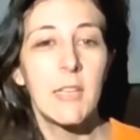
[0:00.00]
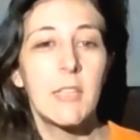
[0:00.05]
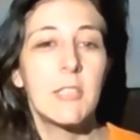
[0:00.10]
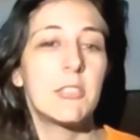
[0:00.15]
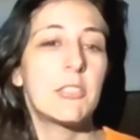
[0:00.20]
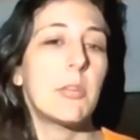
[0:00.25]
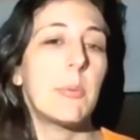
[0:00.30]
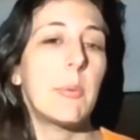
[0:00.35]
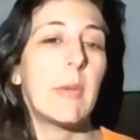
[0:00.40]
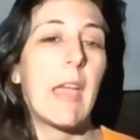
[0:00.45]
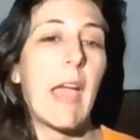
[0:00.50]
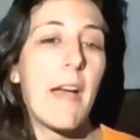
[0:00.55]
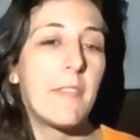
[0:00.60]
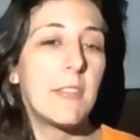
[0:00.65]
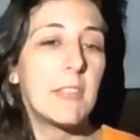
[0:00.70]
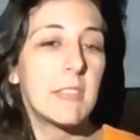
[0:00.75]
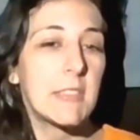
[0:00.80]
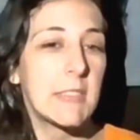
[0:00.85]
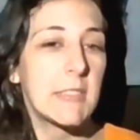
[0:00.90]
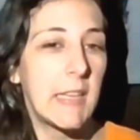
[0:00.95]
So we
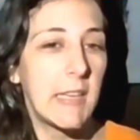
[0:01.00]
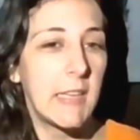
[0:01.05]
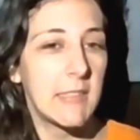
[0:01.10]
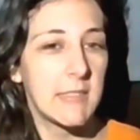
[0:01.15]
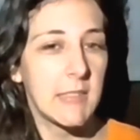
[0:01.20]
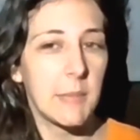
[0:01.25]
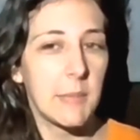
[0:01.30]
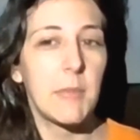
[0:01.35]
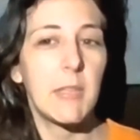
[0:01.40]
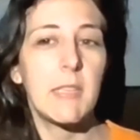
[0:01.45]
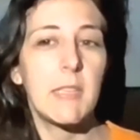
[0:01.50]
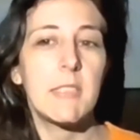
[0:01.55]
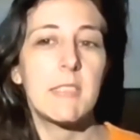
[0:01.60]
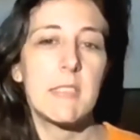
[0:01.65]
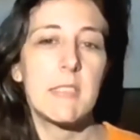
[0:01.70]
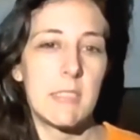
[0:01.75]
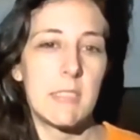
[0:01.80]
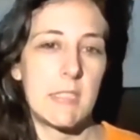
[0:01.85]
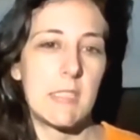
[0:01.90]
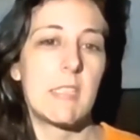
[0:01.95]
haven't seen some of
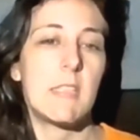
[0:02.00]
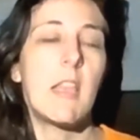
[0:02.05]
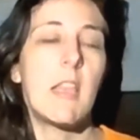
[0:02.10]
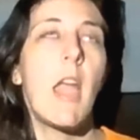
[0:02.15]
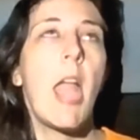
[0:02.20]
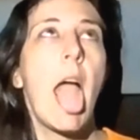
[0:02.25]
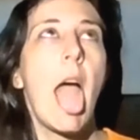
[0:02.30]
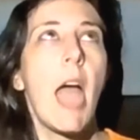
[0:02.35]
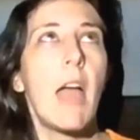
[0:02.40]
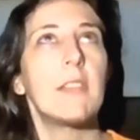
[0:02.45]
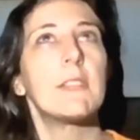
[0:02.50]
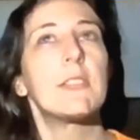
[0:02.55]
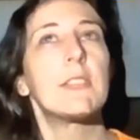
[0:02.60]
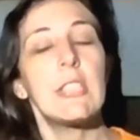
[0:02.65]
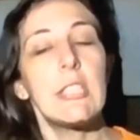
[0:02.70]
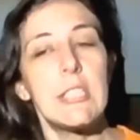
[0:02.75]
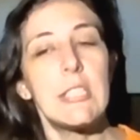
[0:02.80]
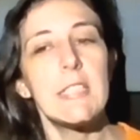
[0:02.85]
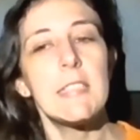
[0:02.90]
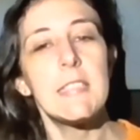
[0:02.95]
these
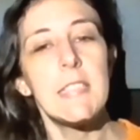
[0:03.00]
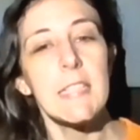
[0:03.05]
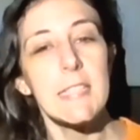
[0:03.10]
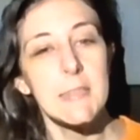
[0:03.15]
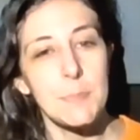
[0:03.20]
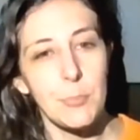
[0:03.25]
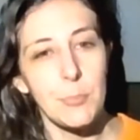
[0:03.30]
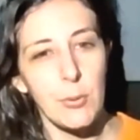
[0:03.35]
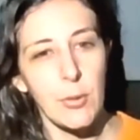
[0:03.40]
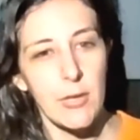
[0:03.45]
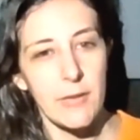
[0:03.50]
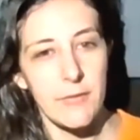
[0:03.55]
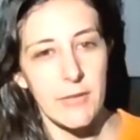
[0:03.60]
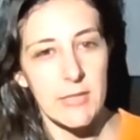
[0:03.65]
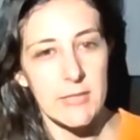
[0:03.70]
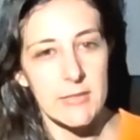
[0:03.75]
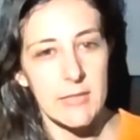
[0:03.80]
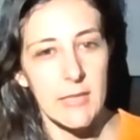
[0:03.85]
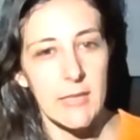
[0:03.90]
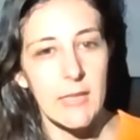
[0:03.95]
statistics
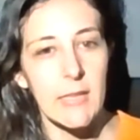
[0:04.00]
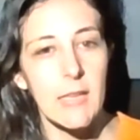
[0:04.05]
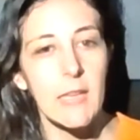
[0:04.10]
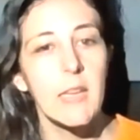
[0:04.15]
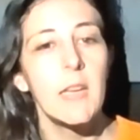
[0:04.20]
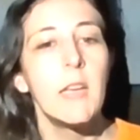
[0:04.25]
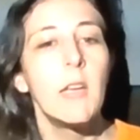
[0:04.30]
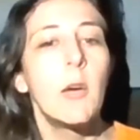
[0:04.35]
previously.